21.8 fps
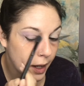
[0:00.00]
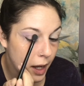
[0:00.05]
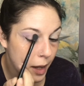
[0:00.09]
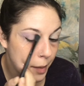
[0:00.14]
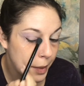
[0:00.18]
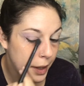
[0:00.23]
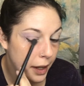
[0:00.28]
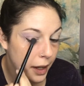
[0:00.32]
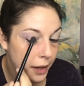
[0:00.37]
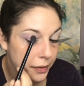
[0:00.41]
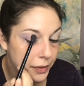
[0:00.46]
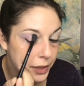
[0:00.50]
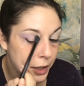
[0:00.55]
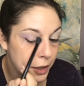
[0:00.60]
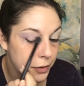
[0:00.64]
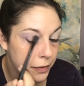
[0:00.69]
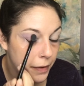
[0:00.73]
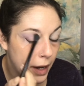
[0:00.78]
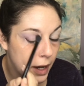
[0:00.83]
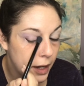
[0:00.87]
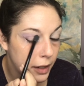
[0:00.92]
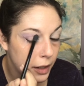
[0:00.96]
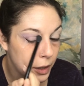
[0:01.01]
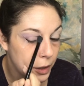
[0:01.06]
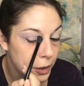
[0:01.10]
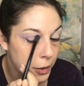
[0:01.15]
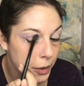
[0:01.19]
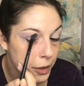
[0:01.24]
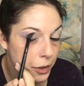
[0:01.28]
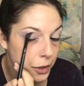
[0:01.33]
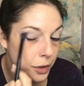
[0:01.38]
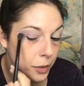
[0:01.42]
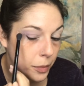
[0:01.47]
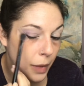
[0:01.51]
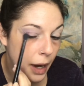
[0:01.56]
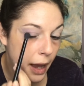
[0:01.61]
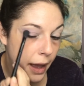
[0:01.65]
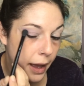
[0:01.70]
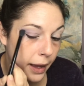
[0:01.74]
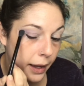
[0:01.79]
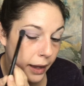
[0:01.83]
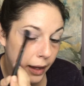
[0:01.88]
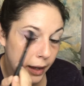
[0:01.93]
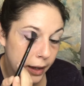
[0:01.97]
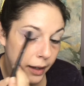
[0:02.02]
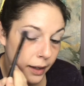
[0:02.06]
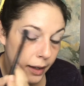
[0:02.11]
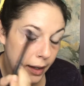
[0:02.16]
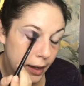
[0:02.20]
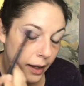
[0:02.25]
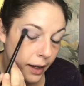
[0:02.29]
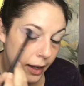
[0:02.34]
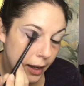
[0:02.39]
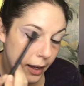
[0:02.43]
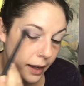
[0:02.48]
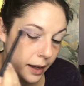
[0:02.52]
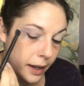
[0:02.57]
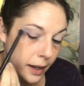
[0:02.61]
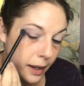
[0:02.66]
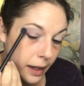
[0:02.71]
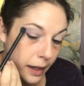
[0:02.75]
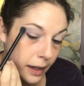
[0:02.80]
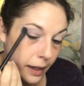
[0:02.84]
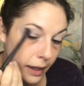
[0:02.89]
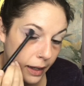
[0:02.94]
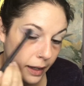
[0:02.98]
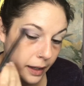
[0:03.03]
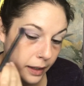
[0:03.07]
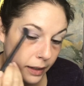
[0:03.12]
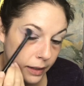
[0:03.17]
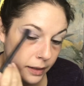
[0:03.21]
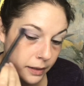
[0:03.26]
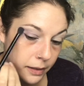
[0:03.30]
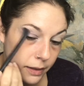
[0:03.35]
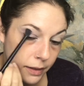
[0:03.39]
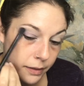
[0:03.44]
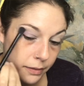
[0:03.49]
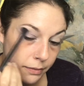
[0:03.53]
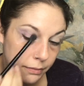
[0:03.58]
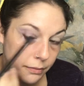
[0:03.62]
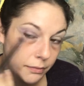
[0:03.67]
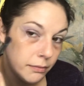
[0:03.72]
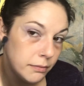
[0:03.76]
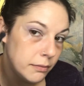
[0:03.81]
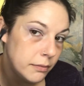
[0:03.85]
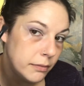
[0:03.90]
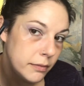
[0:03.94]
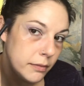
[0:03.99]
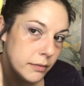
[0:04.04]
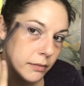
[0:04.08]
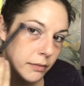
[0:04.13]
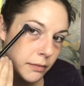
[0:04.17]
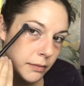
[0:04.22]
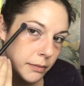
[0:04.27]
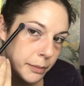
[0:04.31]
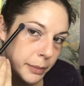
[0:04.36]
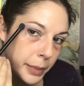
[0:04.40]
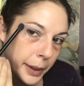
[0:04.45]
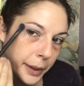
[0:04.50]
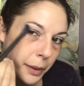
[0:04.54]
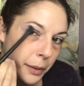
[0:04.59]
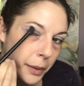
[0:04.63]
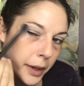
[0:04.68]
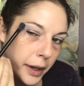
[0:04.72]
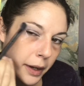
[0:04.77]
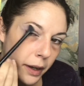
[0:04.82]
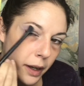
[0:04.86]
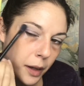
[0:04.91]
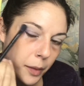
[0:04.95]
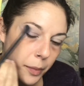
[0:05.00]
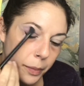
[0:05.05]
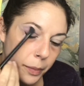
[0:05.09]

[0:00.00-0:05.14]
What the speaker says: I may have to go find a Nordstrom rack and pick one up